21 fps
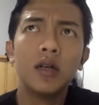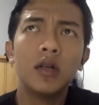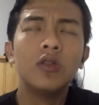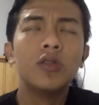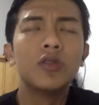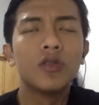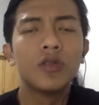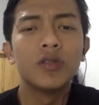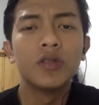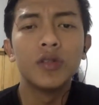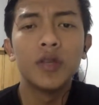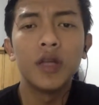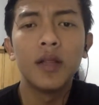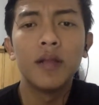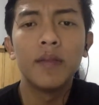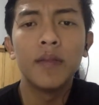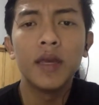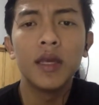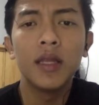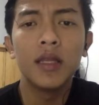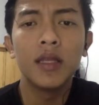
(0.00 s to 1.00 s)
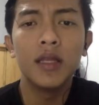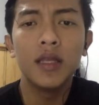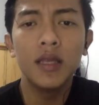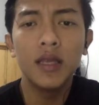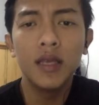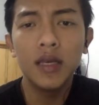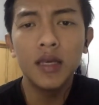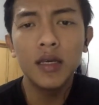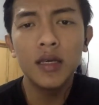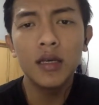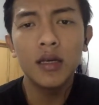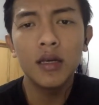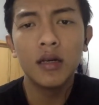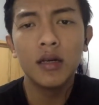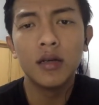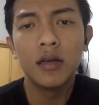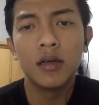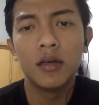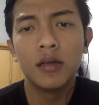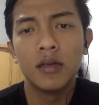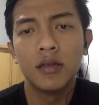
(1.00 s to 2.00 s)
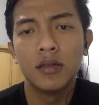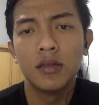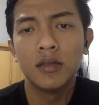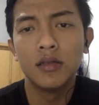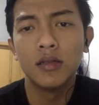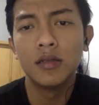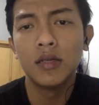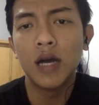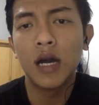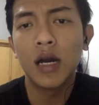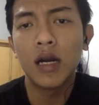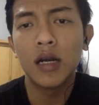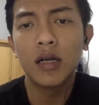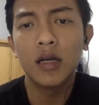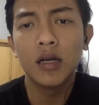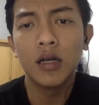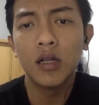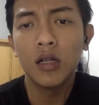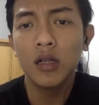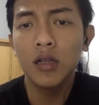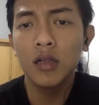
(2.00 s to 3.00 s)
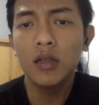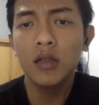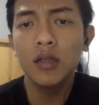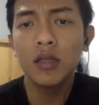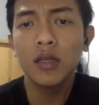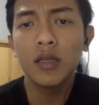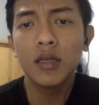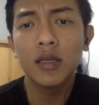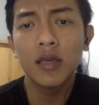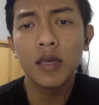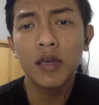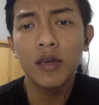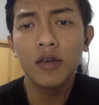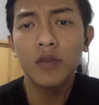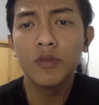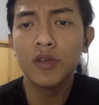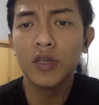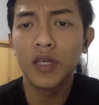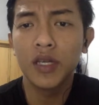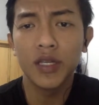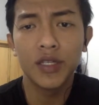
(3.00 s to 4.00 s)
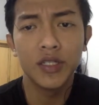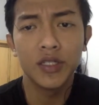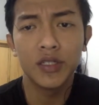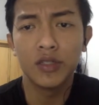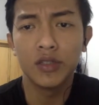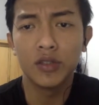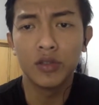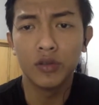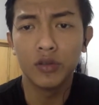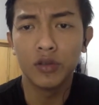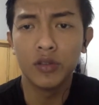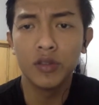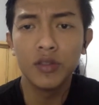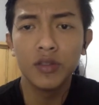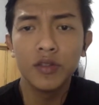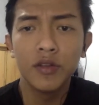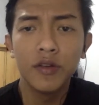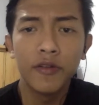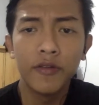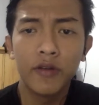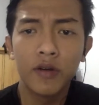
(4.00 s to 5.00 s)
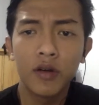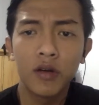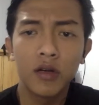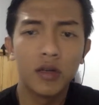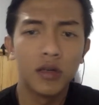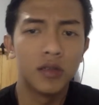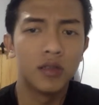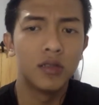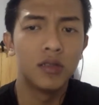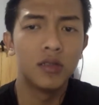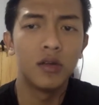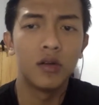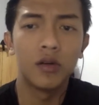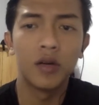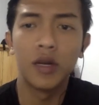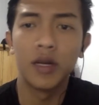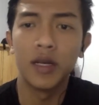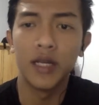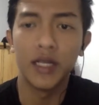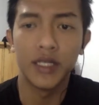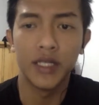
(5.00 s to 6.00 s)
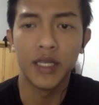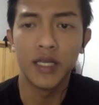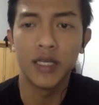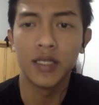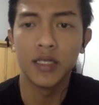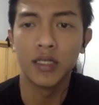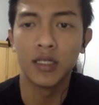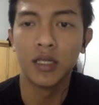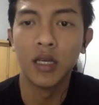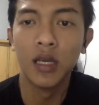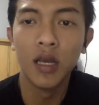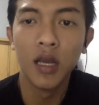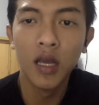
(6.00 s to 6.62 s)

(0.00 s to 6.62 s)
social media are all key communication tool for an organization.